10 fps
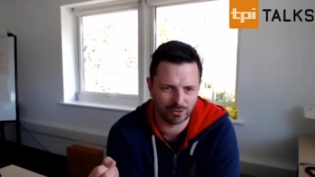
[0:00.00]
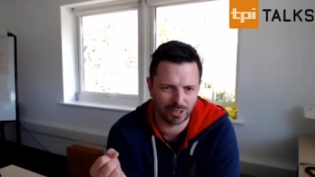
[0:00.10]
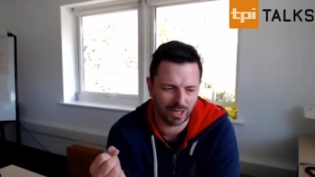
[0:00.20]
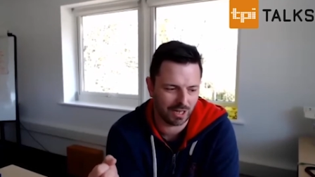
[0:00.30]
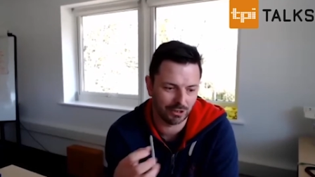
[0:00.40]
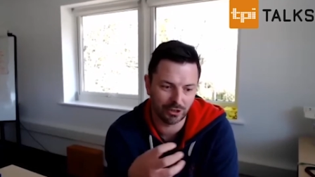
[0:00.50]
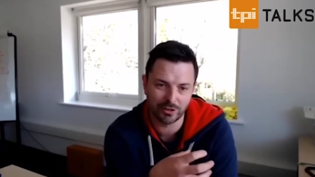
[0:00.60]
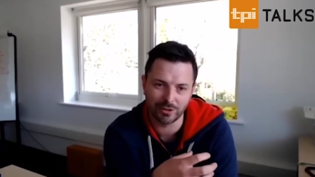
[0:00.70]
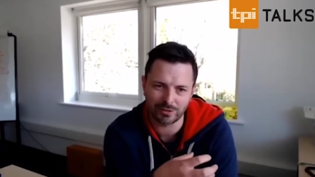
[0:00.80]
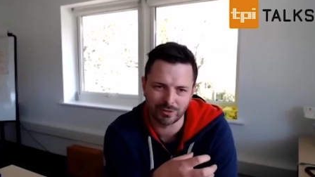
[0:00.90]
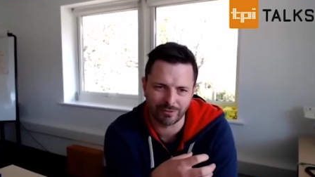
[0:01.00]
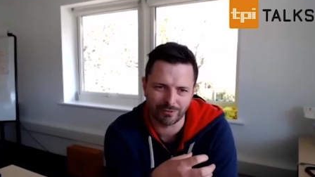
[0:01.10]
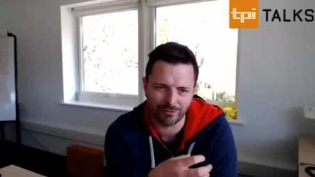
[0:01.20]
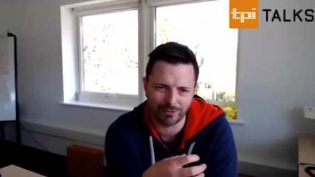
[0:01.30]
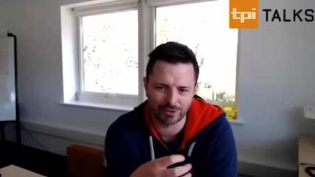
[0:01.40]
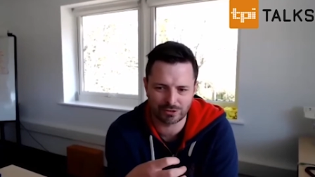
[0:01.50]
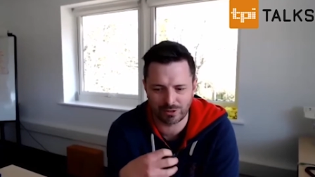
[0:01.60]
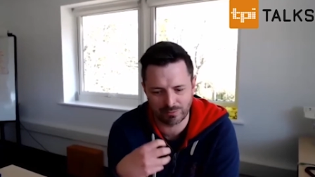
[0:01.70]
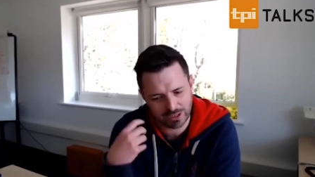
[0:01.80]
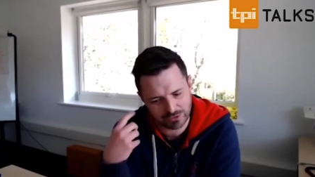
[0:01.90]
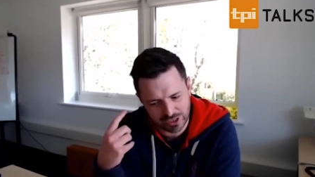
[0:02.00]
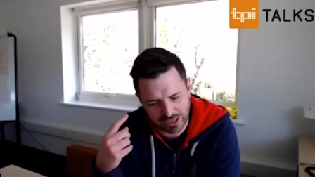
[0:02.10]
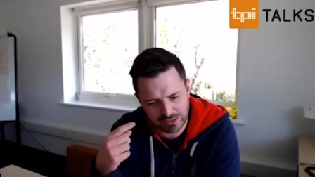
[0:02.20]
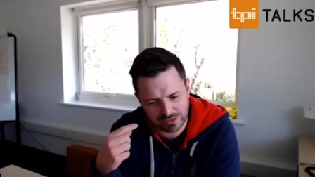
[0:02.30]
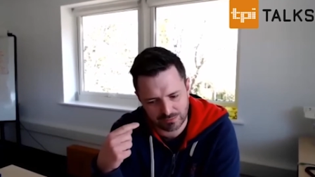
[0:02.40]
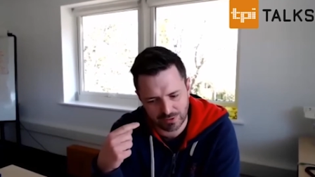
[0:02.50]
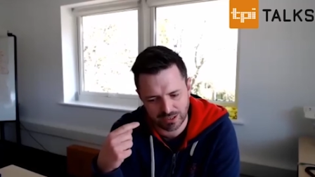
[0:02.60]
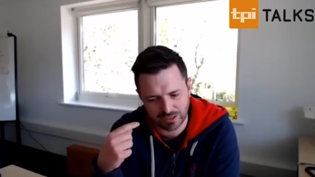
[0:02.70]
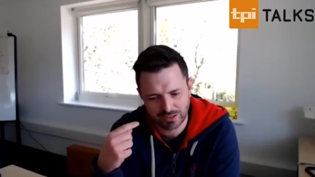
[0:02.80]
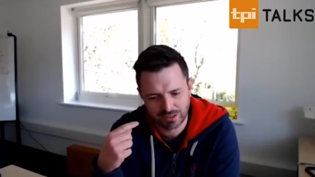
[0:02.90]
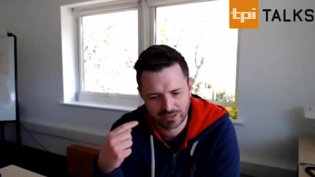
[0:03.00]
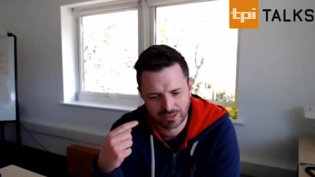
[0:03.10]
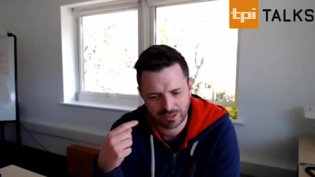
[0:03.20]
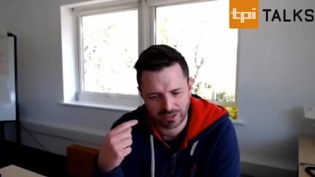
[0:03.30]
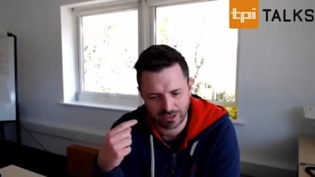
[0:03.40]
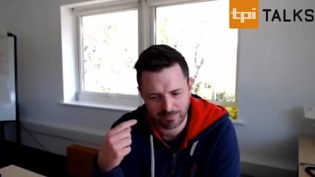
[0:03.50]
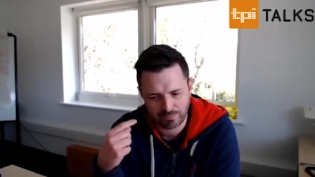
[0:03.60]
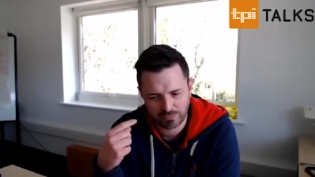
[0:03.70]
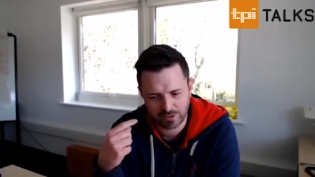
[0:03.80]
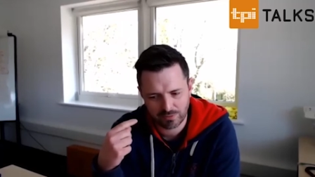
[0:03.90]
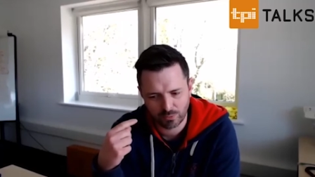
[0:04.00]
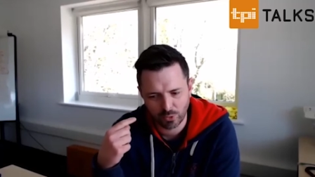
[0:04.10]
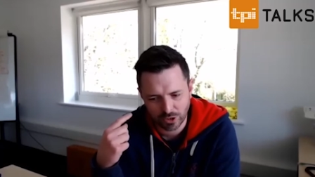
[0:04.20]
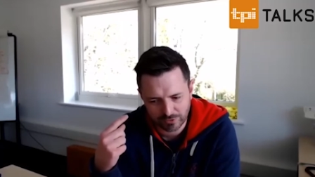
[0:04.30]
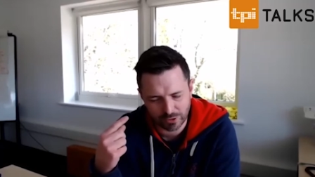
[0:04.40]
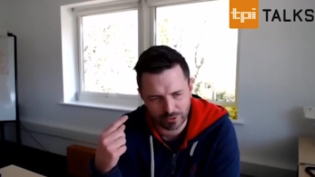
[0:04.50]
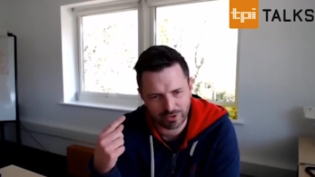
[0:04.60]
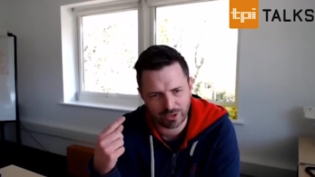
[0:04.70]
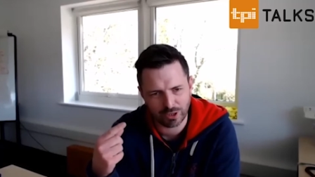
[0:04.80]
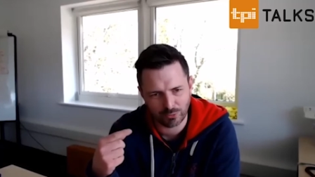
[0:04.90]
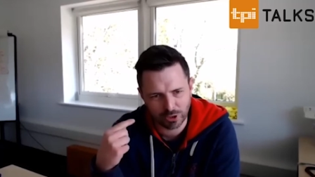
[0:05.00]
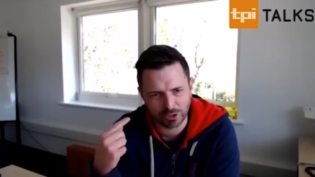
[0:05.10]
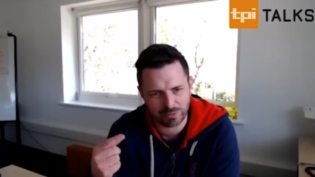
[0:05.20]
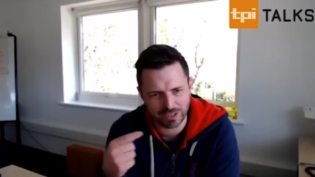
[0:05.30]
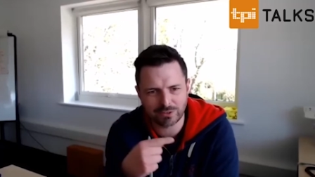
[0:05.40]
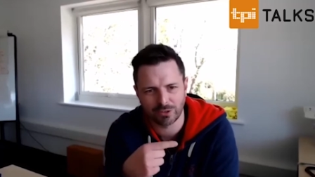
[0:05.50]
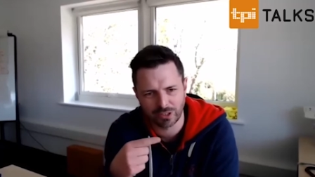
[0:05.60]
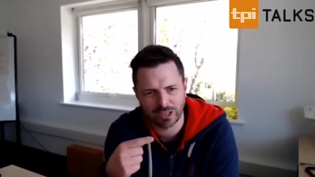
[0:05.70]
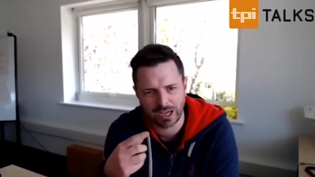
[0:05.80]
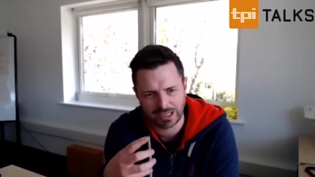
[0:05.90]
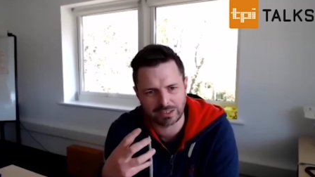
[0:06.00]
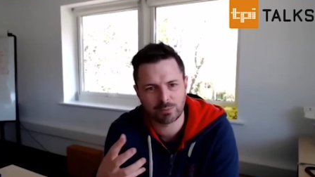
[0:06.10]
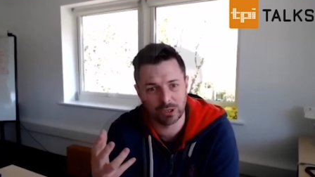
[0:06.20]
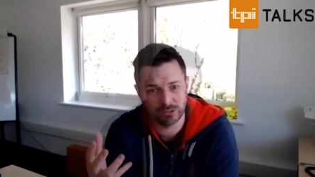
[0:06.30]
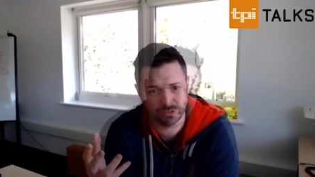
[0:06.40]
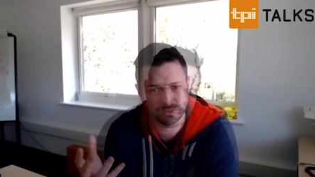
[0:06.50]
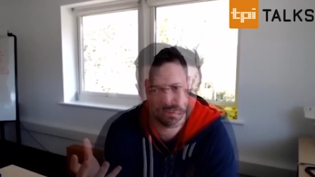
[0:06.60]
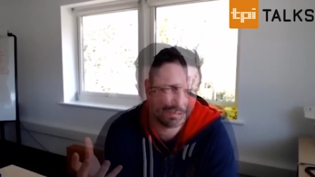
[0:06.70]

I, I learned the stuff of the first show. I'm now changing my um, workflow of how I work based on a, an experience.